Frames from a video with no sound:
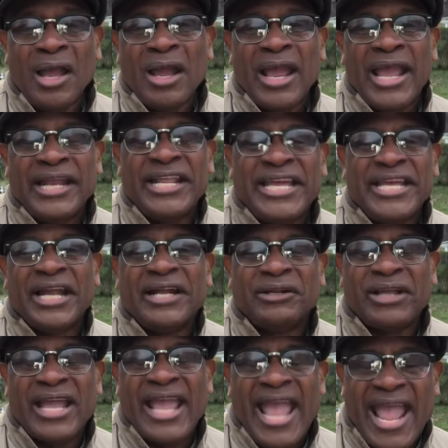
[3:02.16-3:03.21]
he
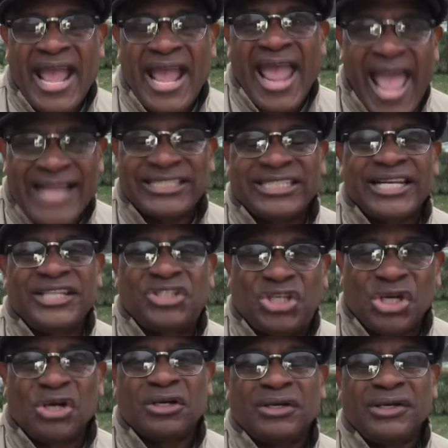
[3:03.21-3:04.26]
done actually
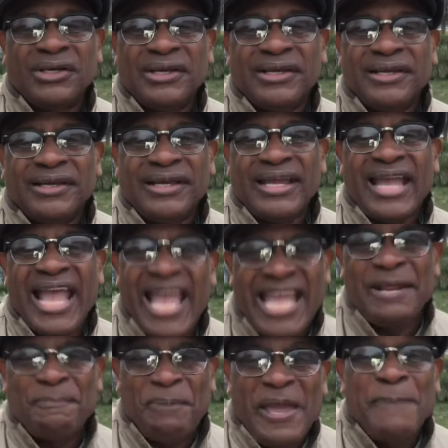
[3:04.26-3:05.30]
took
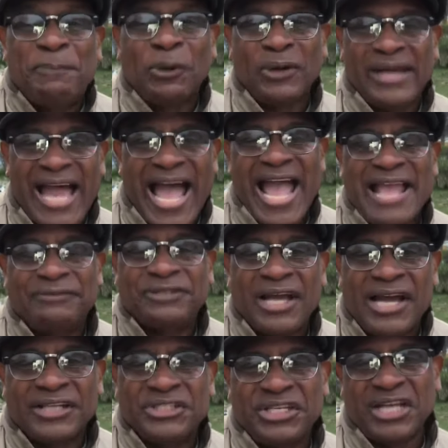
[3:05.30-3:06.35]
8 people's lives
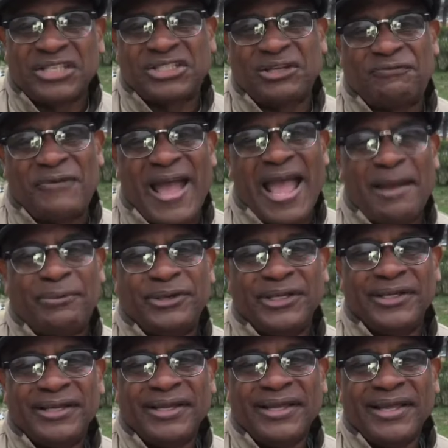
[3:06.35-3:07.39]
unjustifiably.
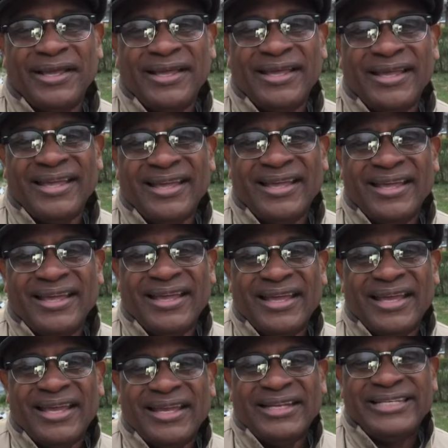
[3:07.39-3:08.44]

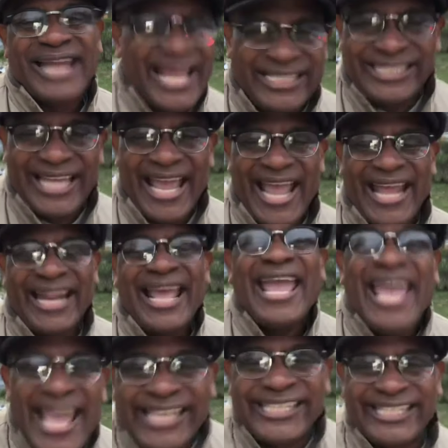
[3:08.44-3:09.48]
They said,
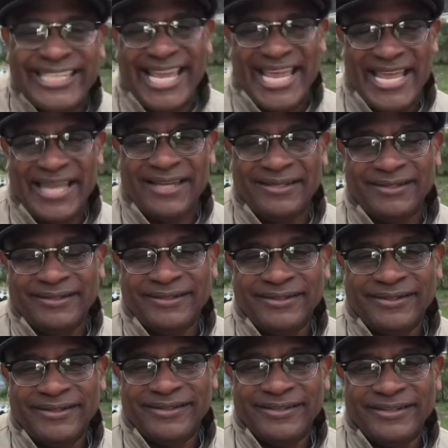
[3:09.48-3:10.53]
he said,
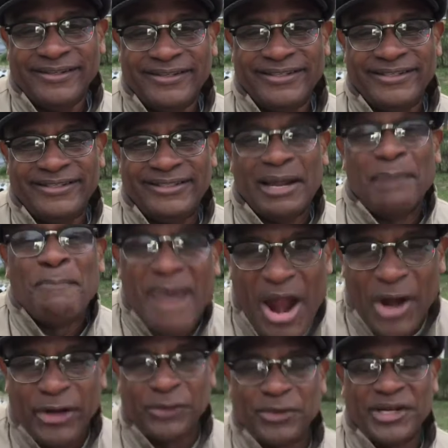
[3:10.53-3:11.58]
the
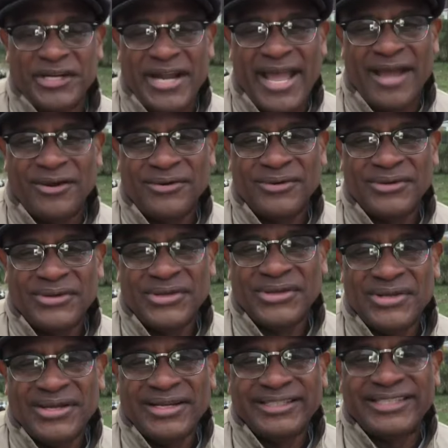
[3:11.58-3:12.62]
murderer now
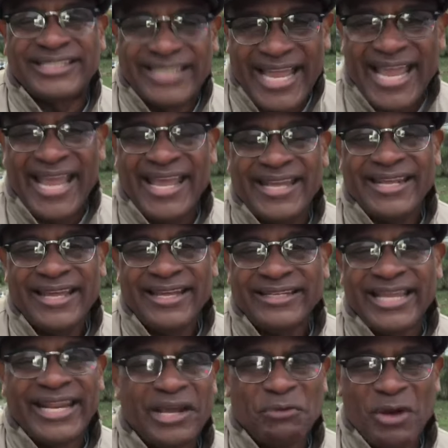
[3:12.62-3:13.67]
said
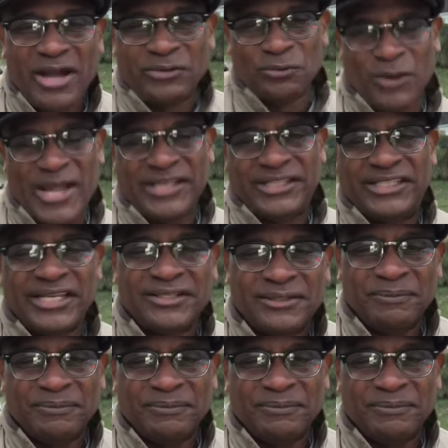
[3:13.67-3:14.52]
that it wasn't racism.